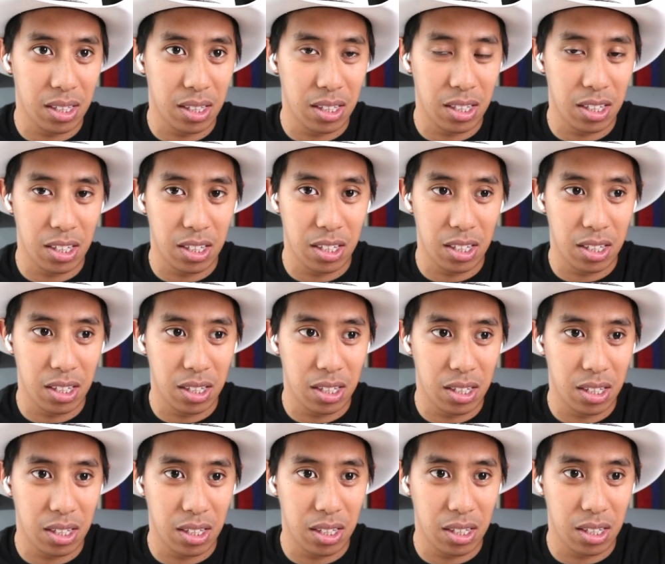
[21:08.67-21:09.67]

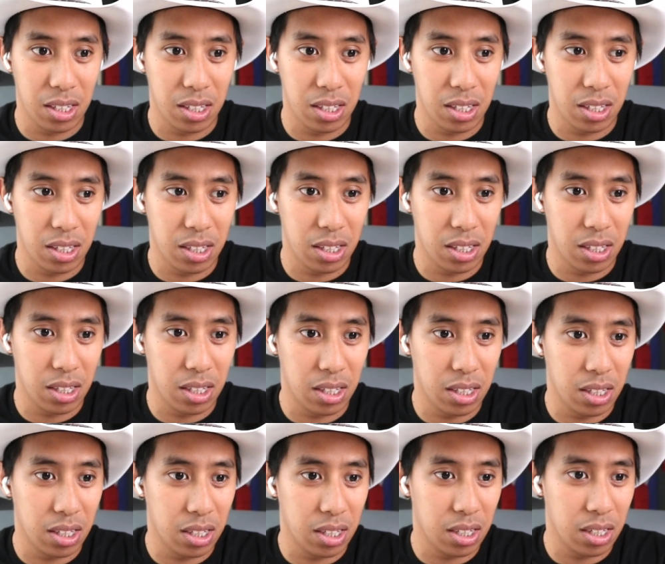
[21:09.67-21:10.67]

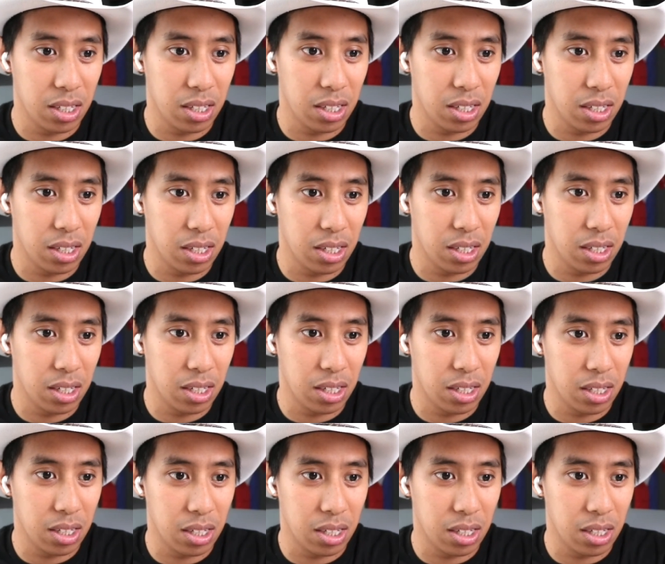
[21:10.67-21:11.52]
No words are spoken by the person on screen.